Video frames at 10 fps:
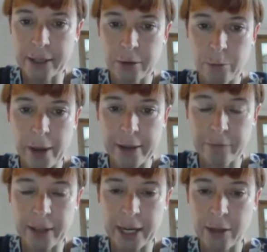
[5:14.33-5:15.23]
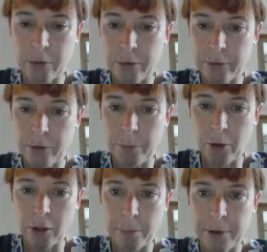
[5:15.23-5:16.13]
is a good way of getting your
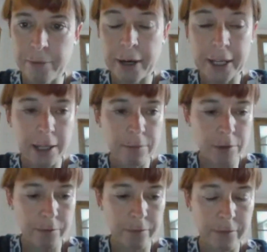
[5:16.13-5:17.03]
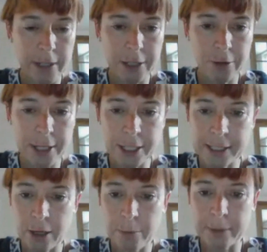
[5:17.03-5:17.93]
blog up and running if you've literally
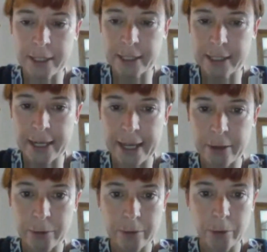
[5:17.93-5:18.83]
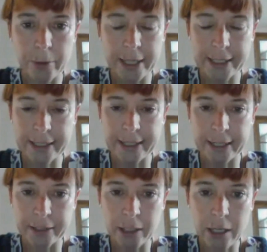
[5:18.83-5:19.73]
just opened it today or
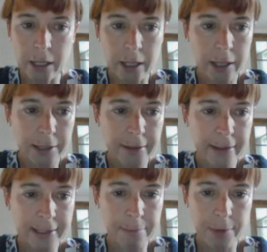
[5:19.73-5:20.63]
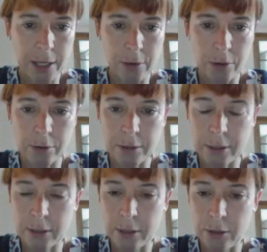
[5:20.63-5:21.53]
yesterday. So that's something
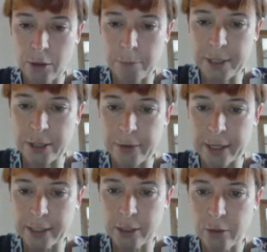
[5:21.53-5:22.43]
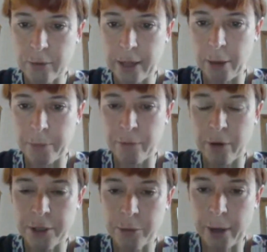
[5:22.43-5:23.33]
you could be doing to
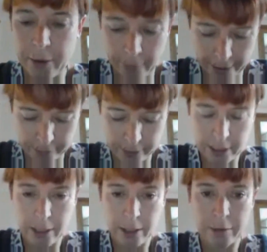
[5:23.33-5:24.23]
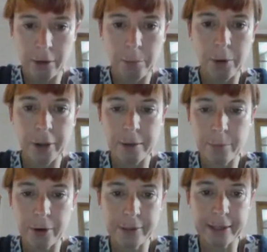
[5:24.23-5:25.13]
help you find your way around the whole
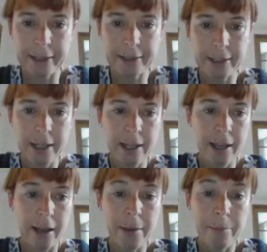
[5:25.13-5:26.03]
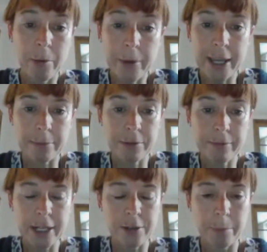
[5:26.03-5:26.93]
blogging process. And then when we come
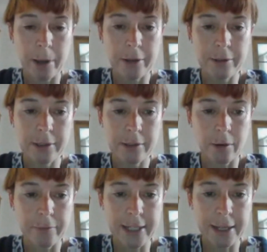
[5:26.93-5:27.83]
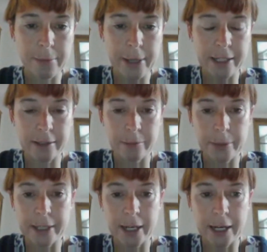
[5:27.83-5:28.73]
to read your posts, obviously we
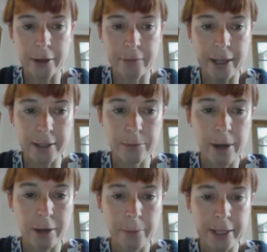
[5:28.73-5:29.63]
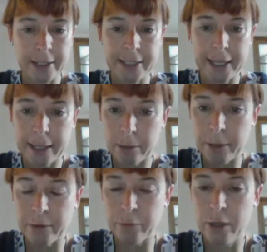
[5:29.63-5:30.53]
can click on that as well, and we can see a little
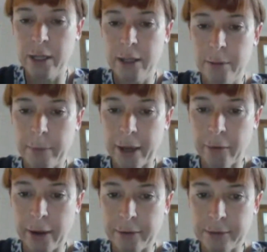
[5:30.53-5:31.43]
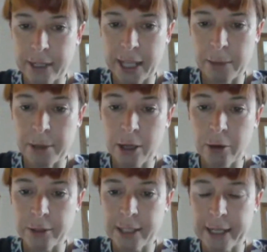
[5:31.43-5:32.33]
bit of background and
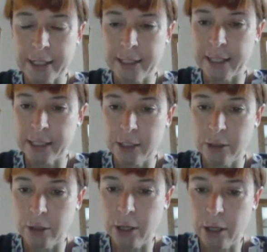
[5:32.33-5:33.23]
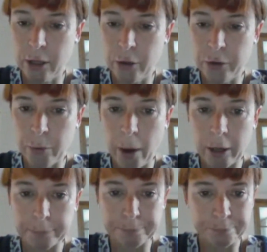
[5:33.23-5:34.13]
get a bit of context as to who
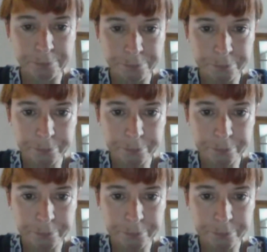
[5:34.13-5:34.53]
you are.